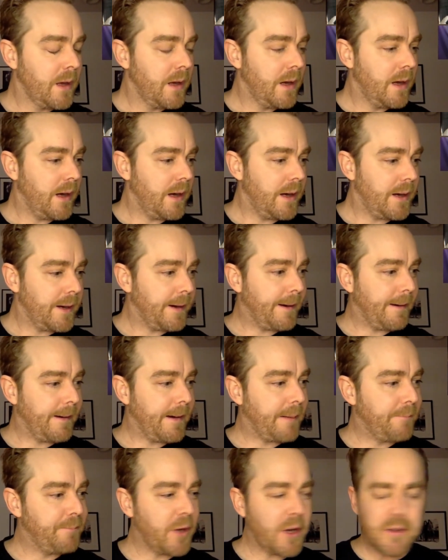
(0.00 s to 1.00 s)

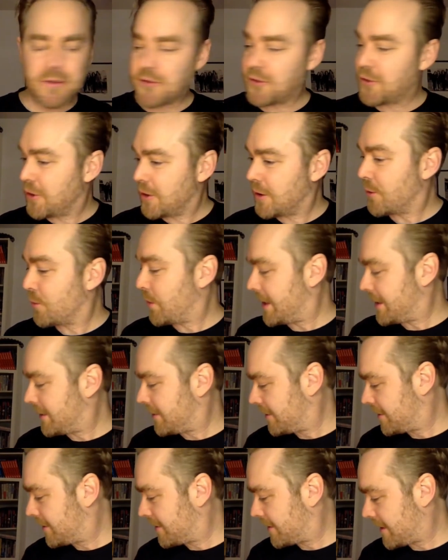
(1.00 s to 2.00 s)
I'm not sure where to
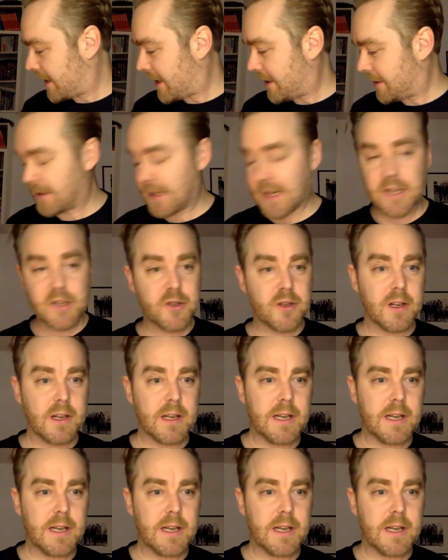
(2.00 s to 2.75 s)
start, actually.